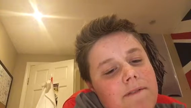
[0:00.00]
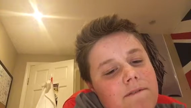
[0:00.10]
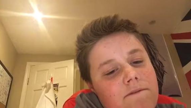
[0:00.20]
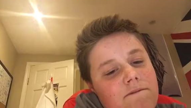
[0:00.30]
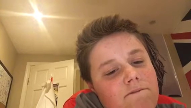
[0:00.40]

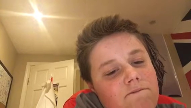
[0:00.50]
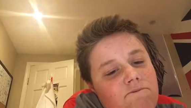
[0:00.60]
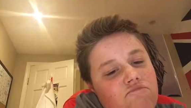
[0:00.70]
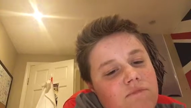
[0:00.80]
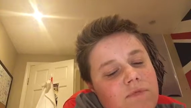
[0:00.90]

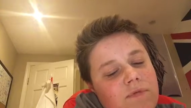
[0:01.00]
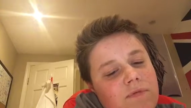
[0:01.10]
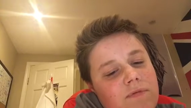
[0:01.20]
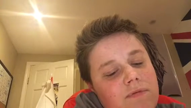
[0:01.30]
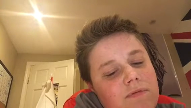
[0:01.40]

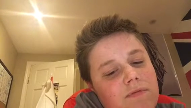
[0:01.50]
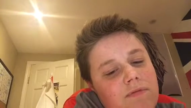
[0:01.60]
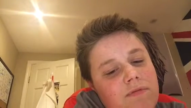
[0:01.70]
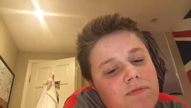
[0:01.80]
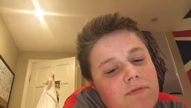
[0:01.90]

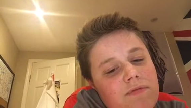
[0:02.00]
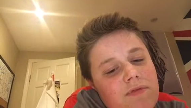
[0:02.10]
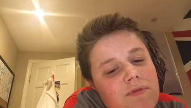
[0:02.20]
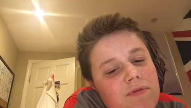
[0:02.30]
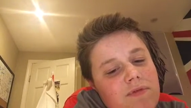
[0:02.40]

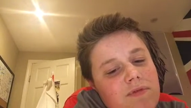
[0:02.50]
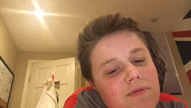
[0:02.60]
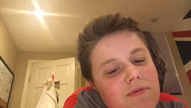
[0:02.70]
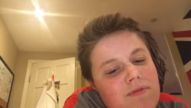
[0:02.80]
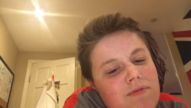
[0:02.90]

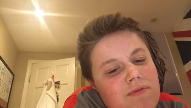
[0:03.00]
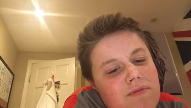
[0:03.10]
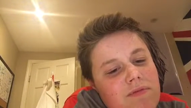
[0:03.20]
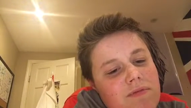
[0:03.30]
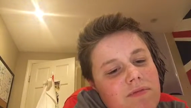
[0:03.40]

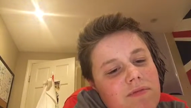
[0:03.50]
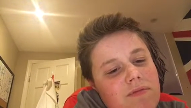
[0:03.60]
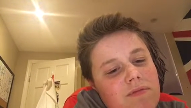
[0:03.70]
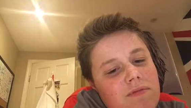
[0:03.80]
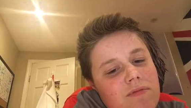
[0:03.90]

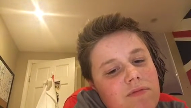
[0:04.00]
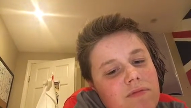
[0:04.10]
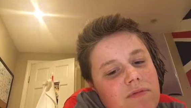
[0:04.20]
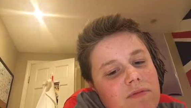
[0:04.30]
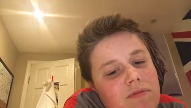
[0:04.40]

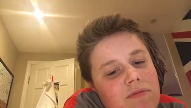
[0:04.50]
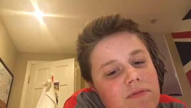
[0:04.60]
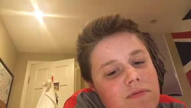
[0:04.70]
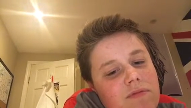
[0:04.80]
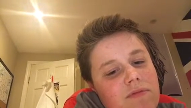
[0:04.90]

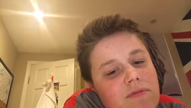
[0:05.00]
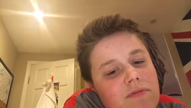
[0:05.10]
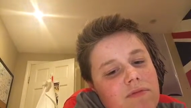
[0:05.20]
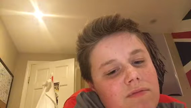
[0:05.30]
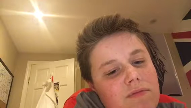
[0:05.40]

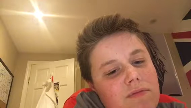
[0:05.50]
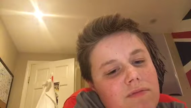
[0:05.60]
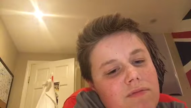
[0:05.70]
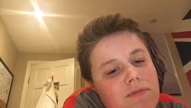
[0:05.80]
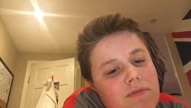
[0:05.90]

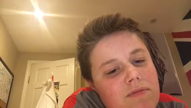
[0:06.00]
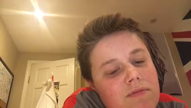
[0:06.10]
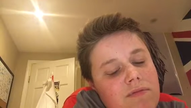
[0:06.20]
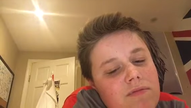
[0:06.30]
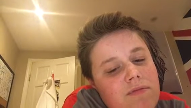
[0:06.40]

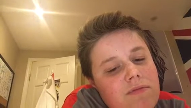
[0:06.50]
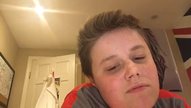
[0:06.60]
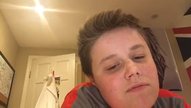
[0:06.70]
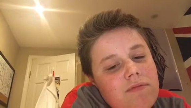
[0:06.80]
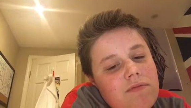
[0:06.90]

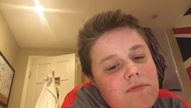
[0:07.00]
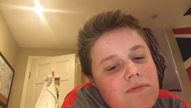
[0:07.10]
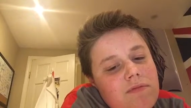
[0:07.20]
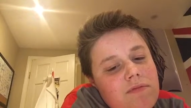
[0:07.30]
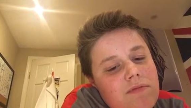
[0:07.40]

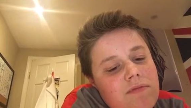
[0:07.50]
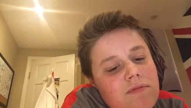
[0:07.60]
No one is speaking in this clip.